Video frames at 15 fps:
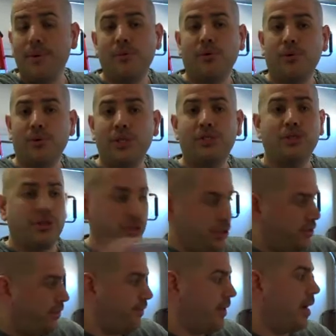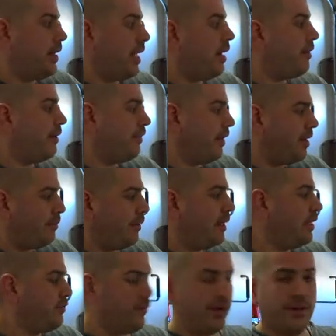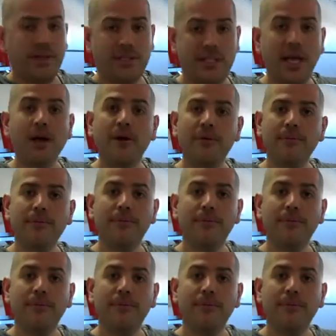people to research, find out if anybody has figured this out.